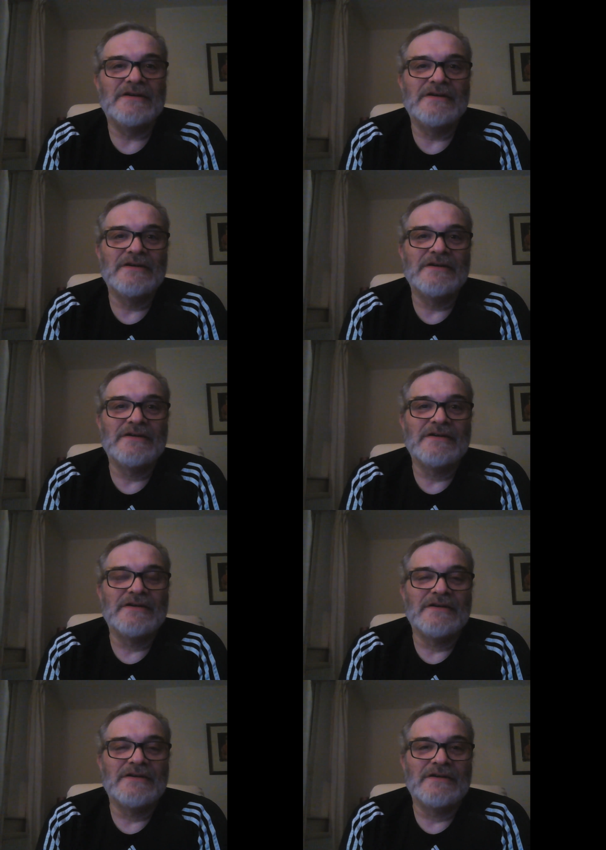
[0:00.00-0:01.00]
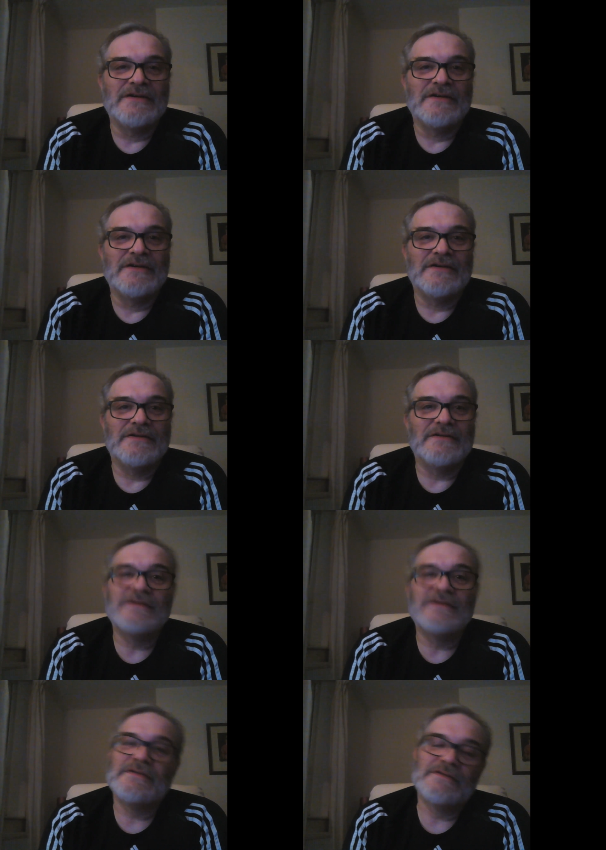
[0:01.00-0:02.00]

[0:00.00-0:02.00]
Nobody speaks.